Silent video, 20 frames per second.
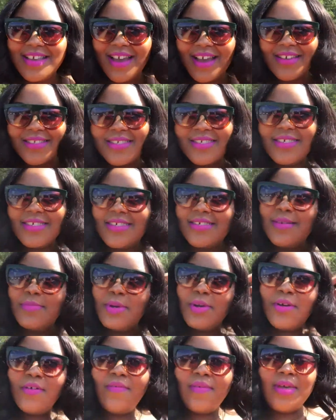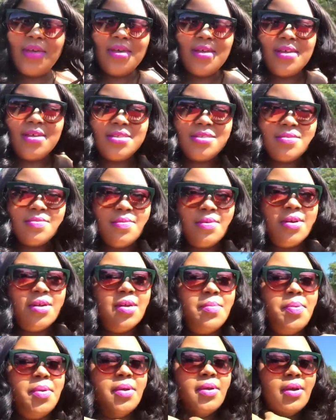got to the movies. We're
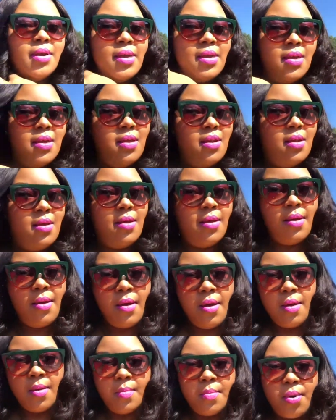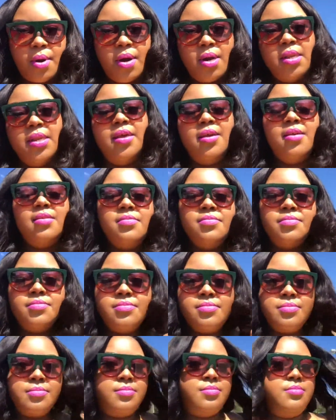up here in Bartlett.
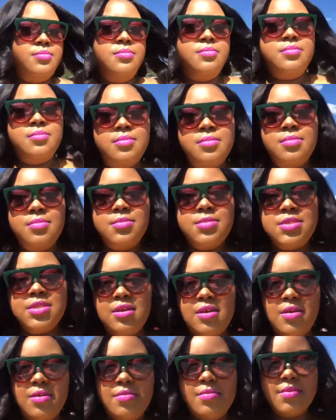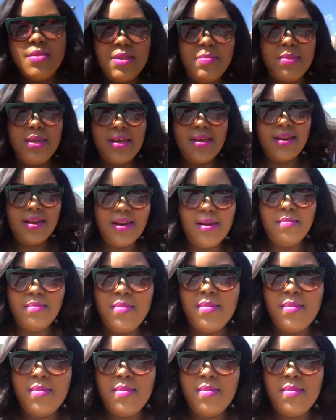So let me get it in